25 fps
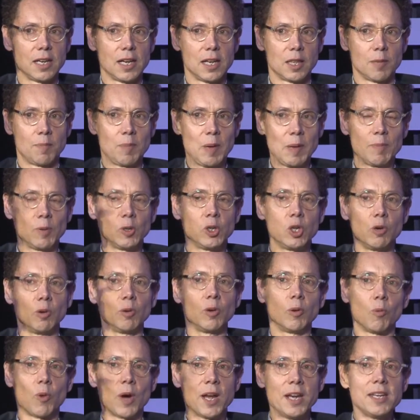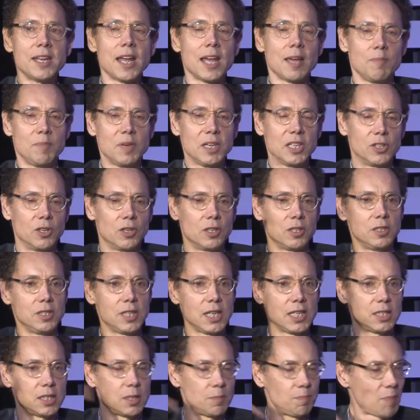the people who will one day be good
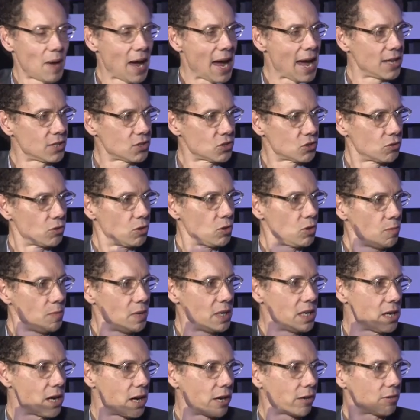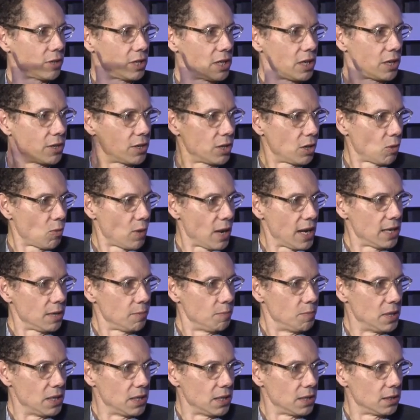need to pass through mediocrity on their way to
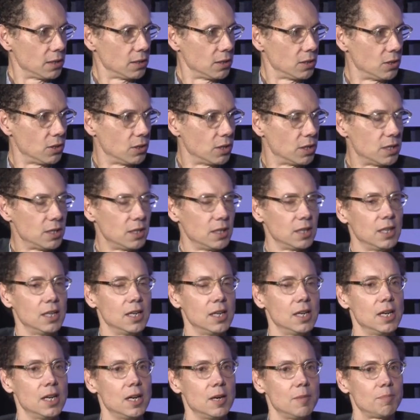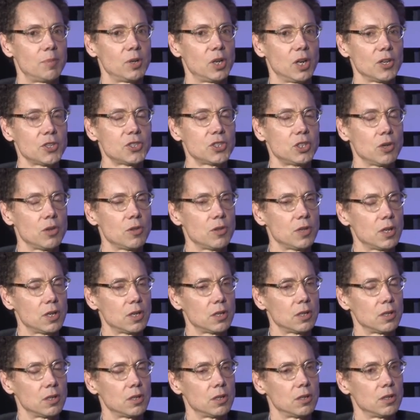being good, but also that